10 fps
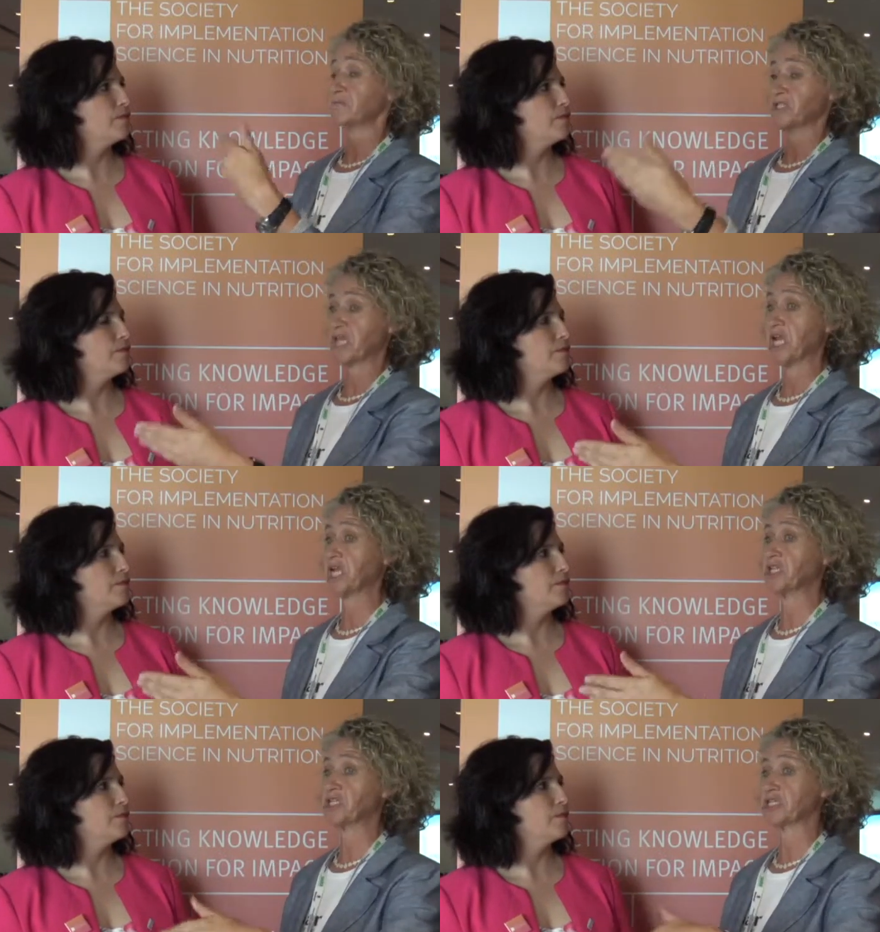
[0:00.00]

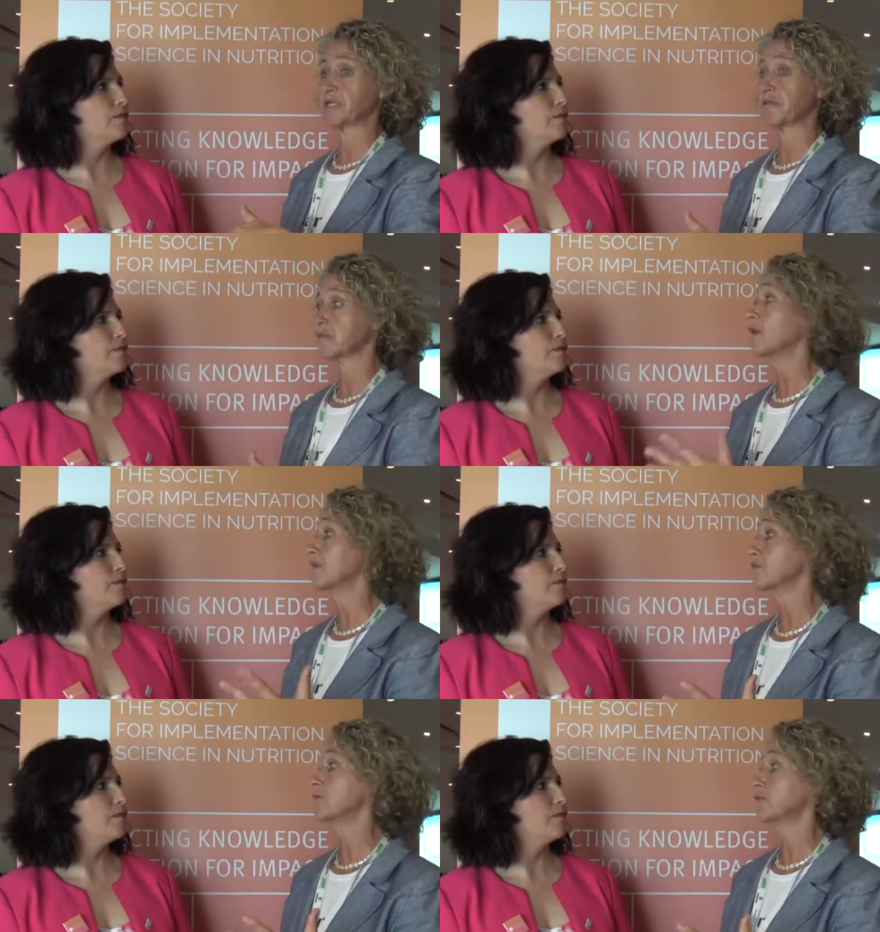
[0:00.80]
Speaker 1: change the way
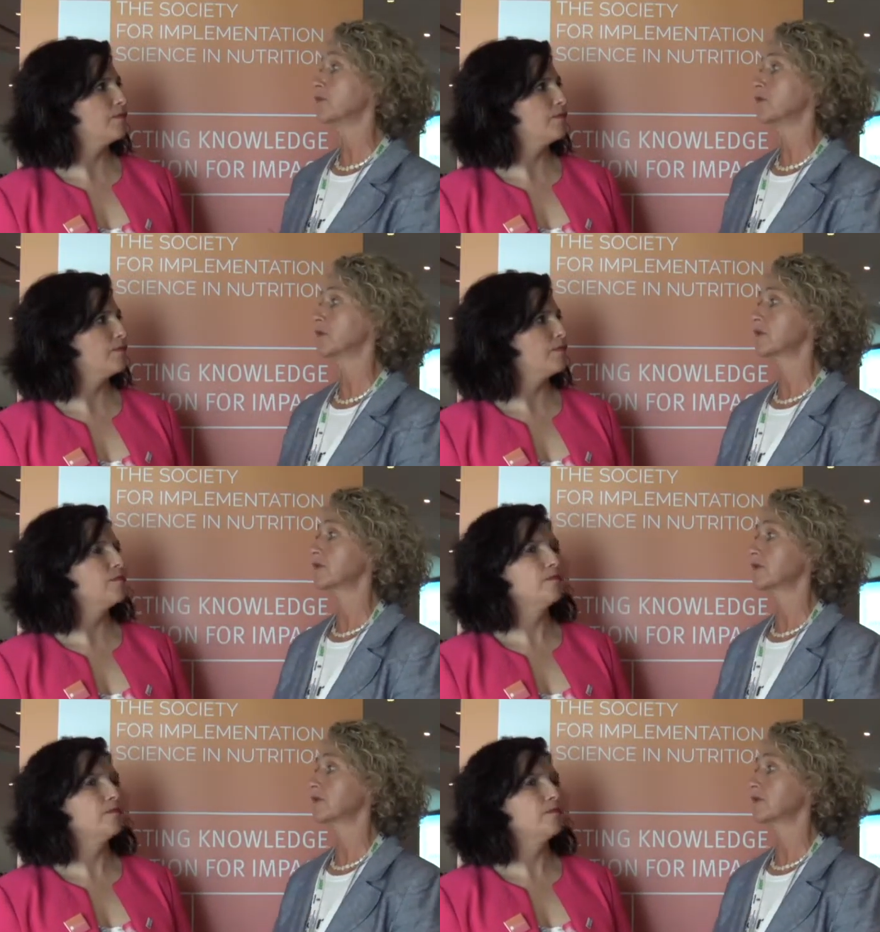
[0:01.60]
that we work.